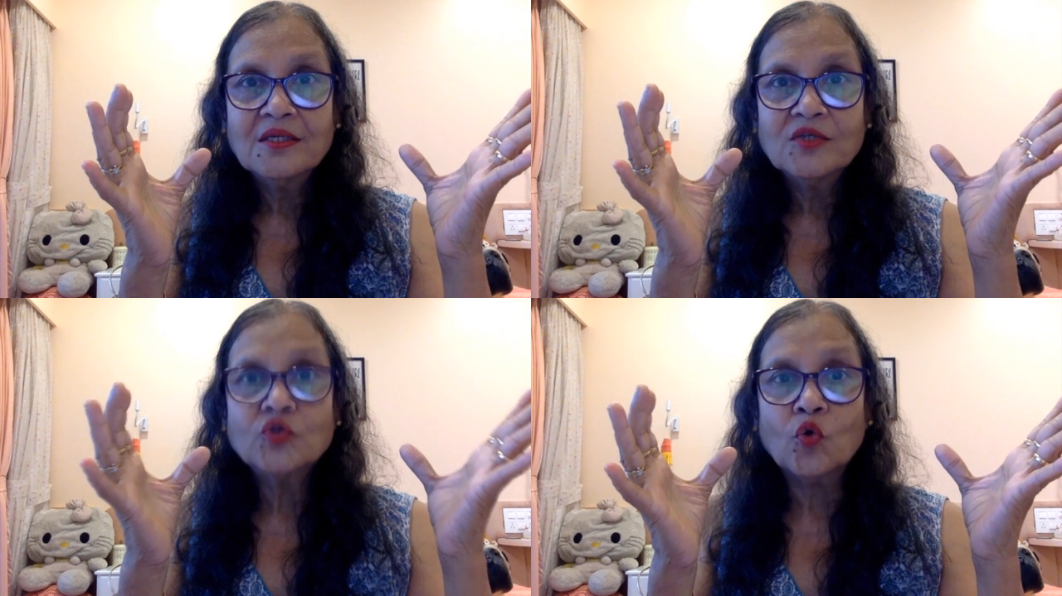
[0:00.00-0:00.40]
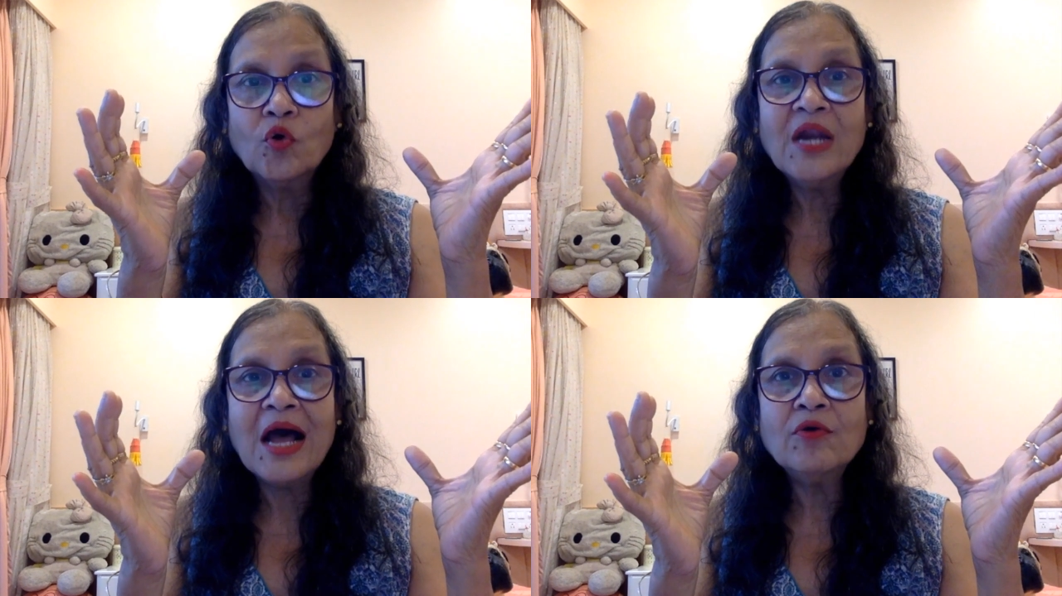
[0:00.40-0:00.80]
so
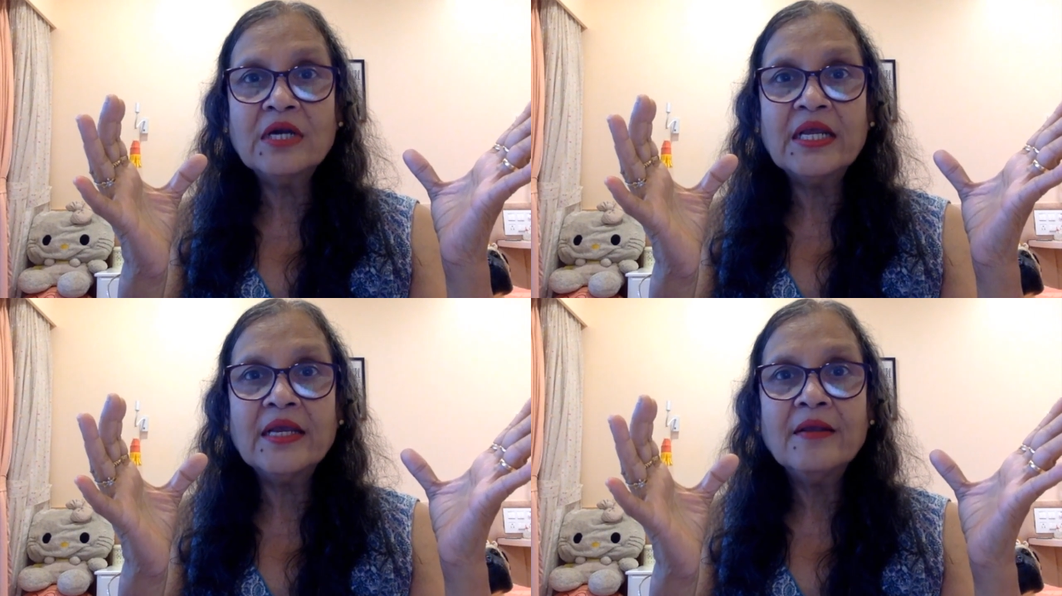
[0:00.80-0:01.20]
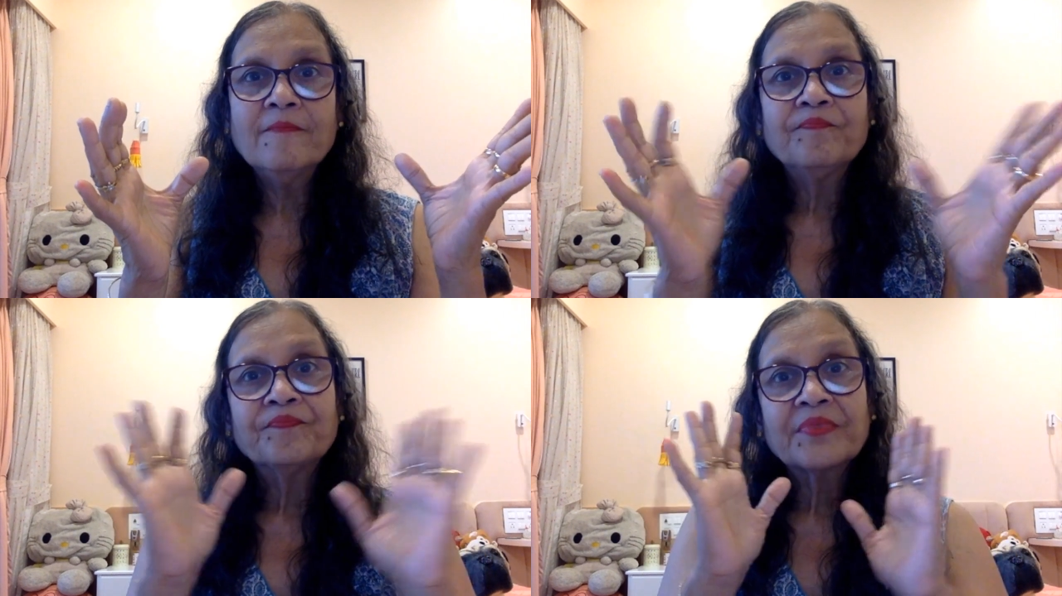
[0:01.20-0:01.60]
loudly
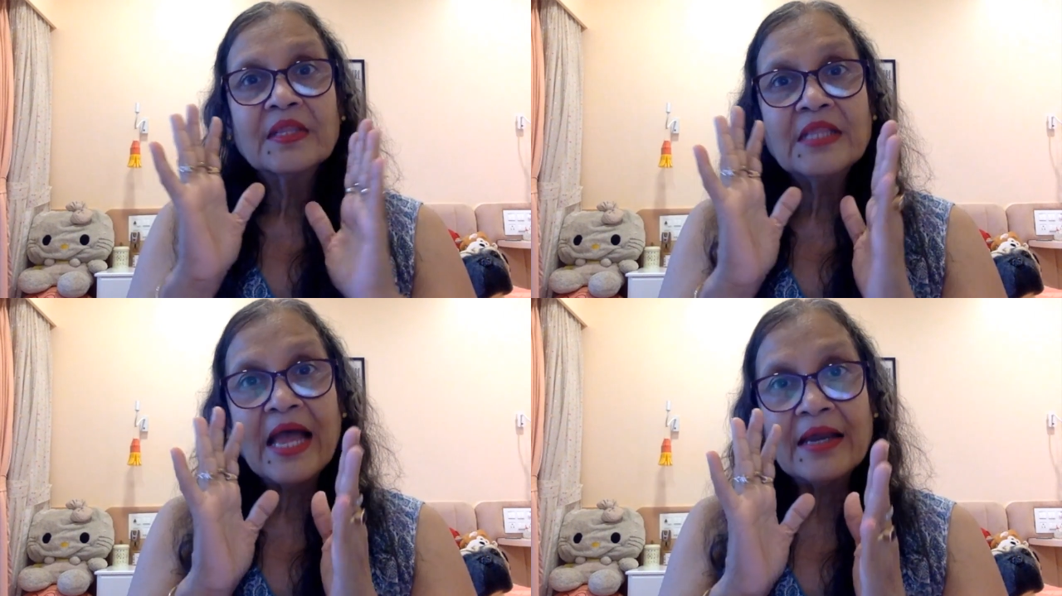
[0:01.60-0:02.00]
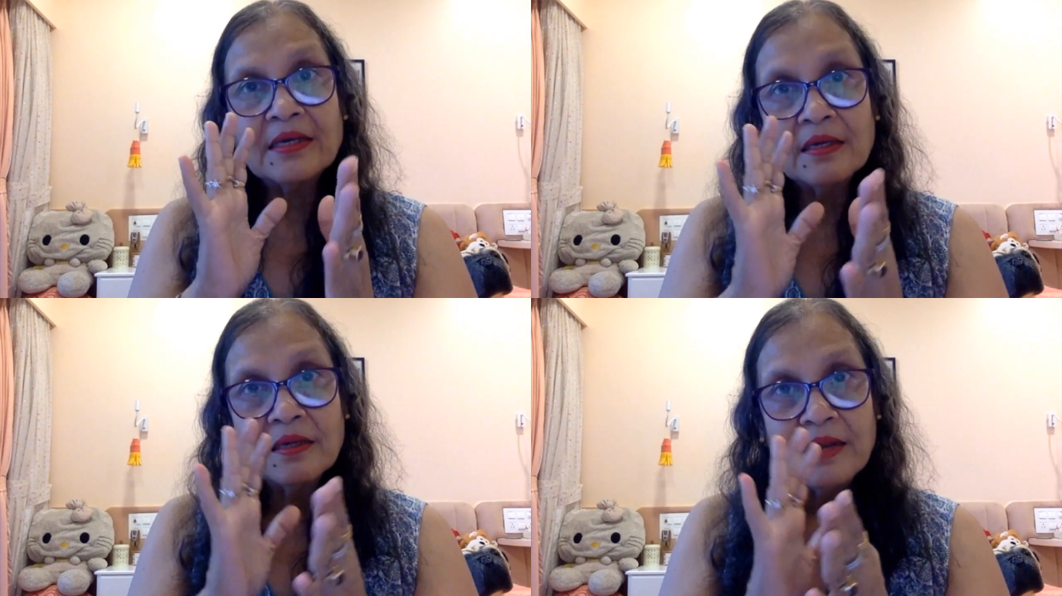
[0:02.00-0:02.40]

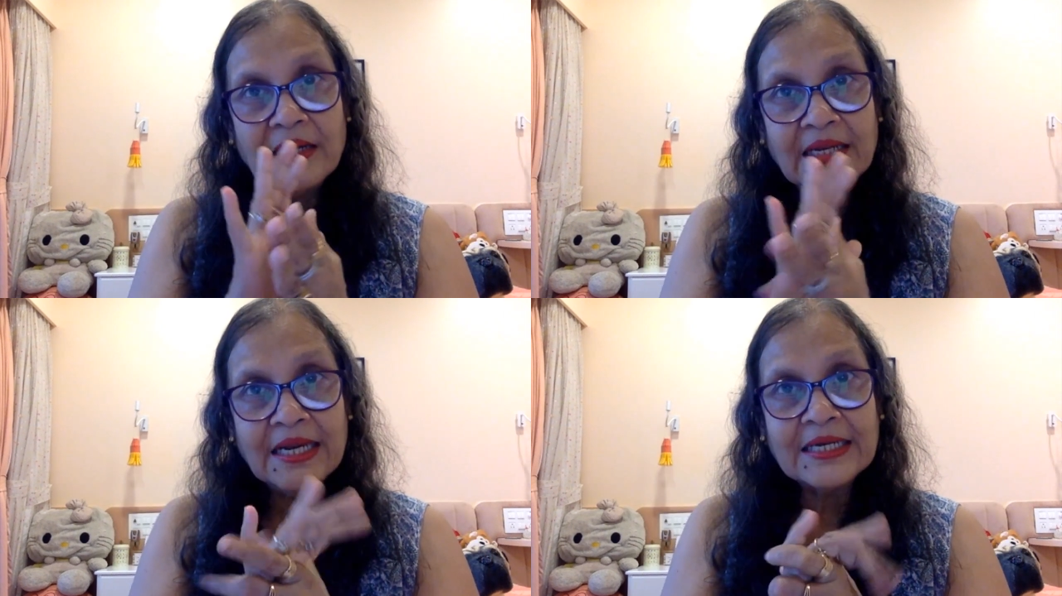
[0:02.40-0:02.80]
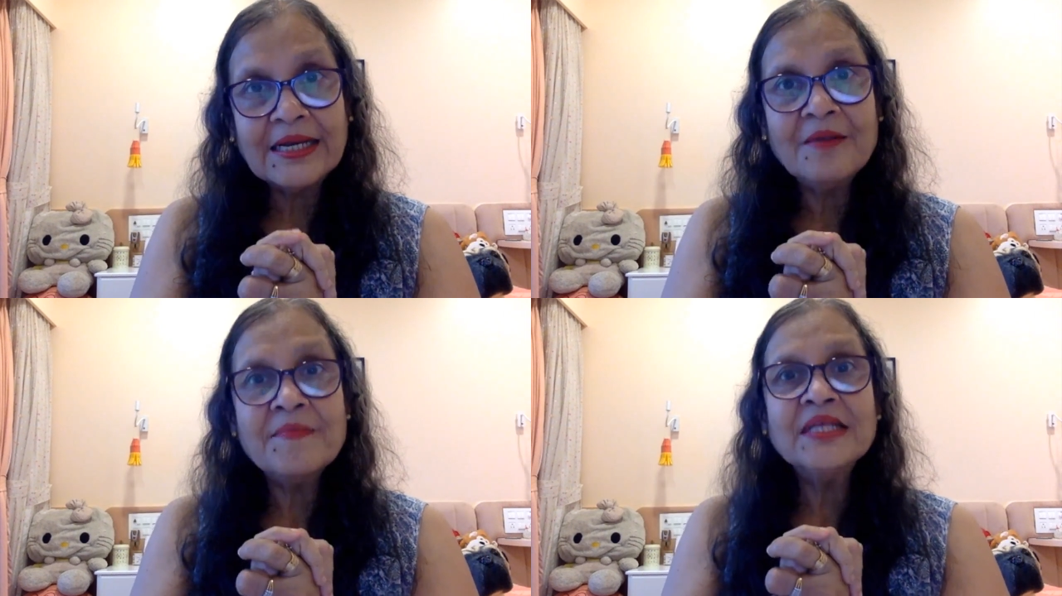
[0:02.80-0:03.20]
that
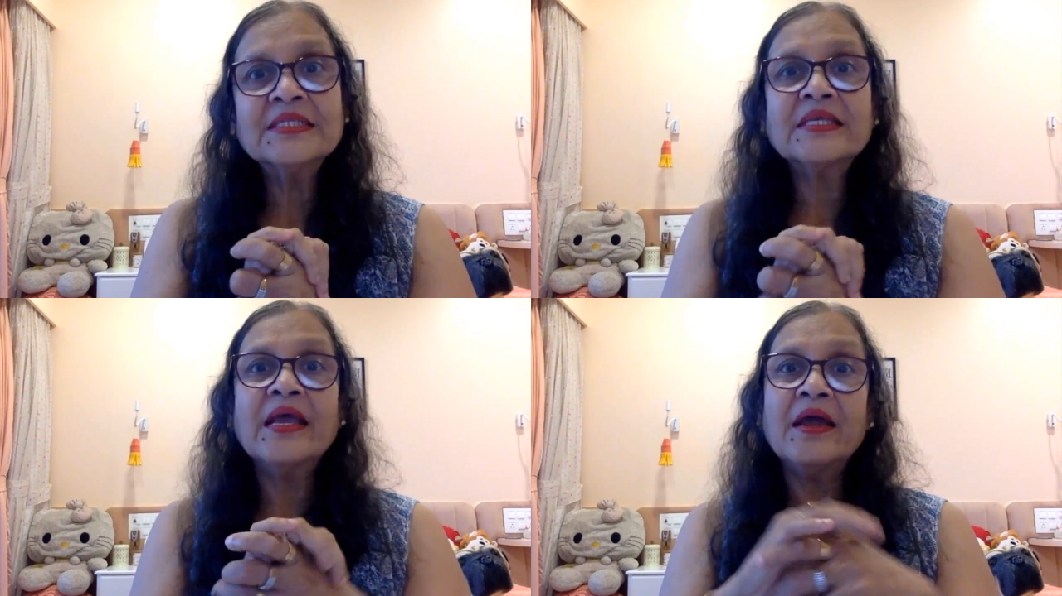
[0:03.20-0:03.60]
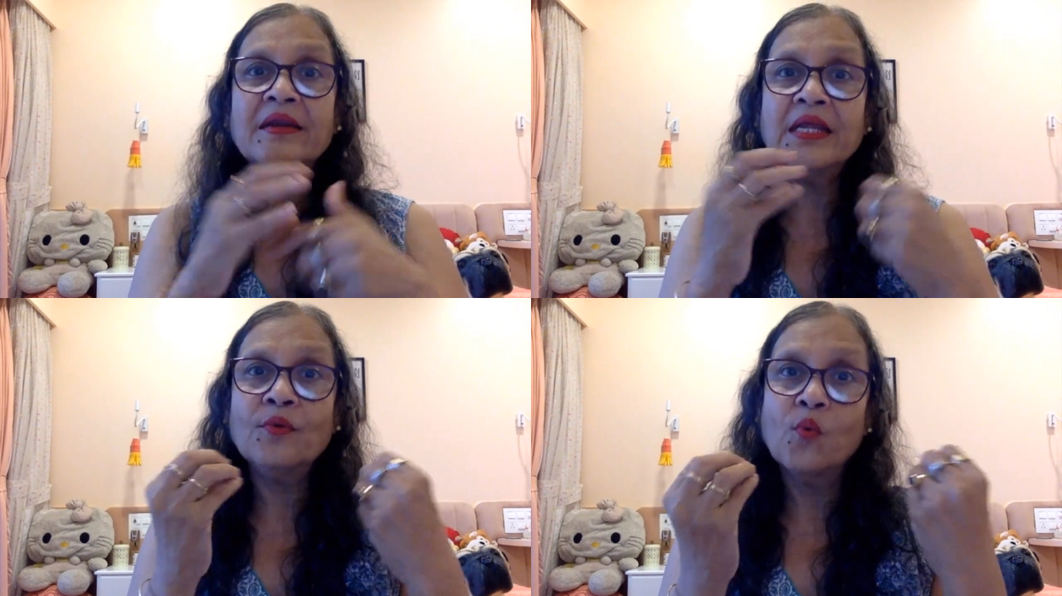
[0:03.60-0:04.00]
Little Miss
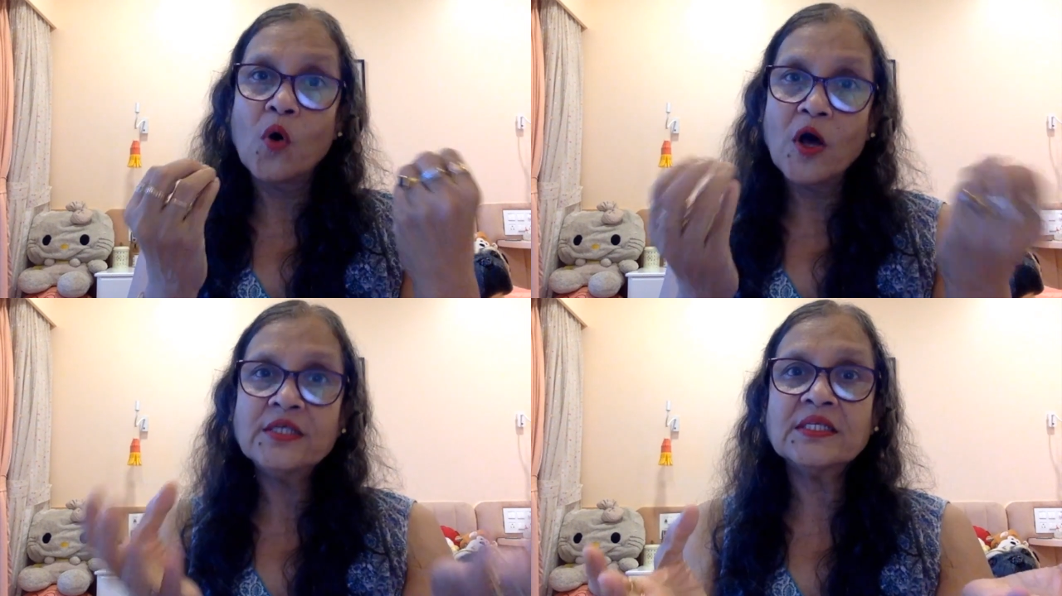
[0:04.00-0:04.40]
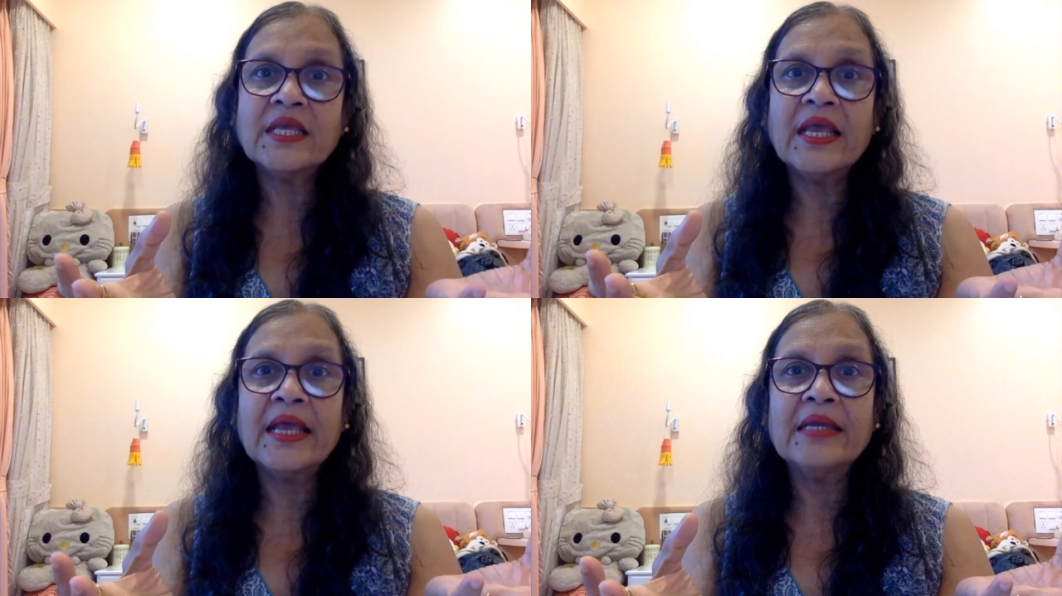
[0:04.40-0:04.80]
Scary was
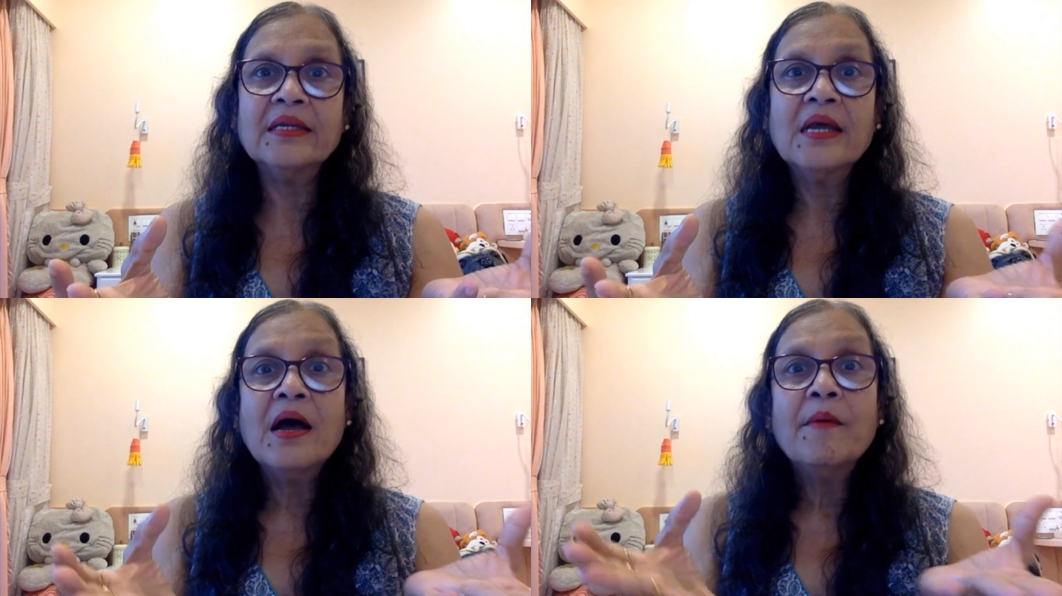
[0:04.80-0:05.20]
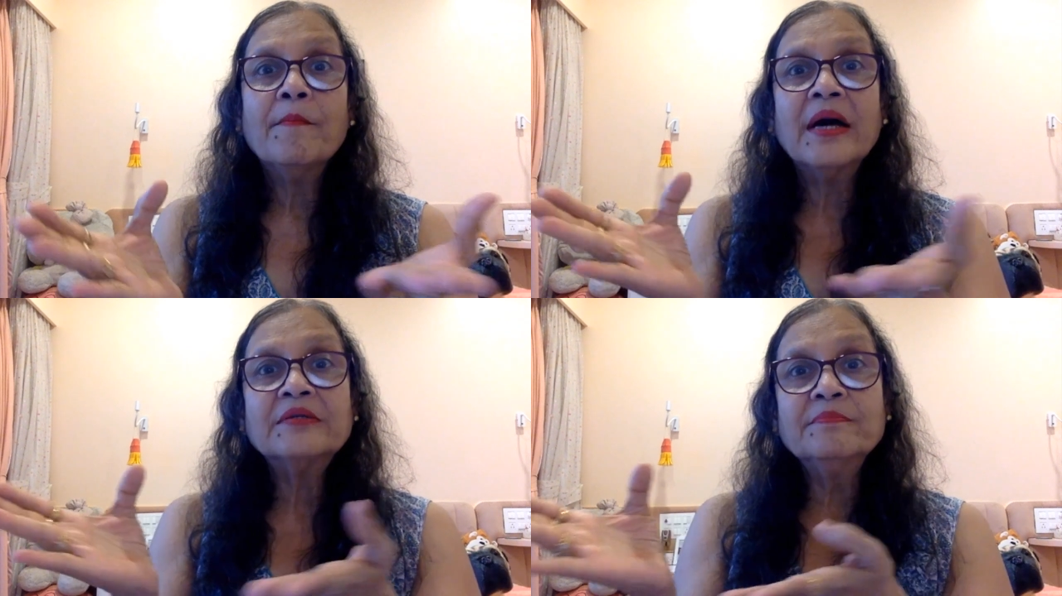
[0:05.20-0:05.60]
scared,
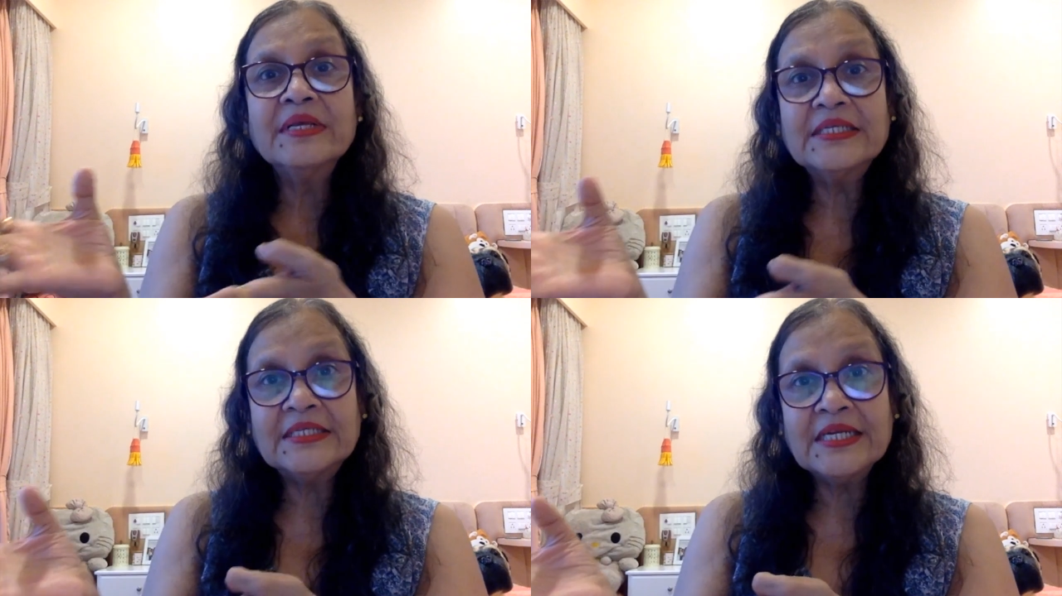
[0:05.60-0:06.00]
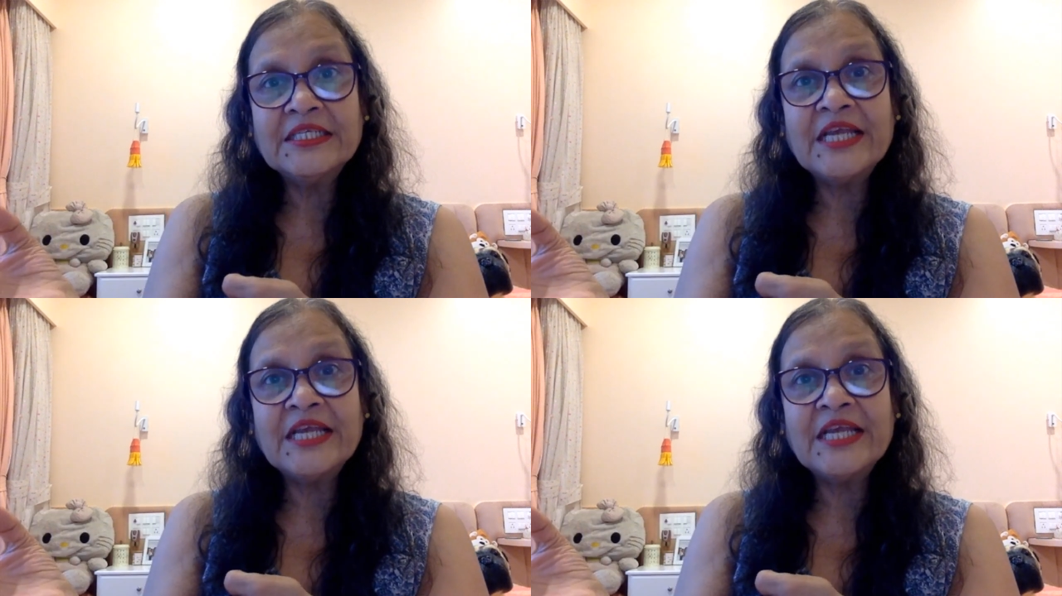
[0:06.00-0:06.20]
but Mr.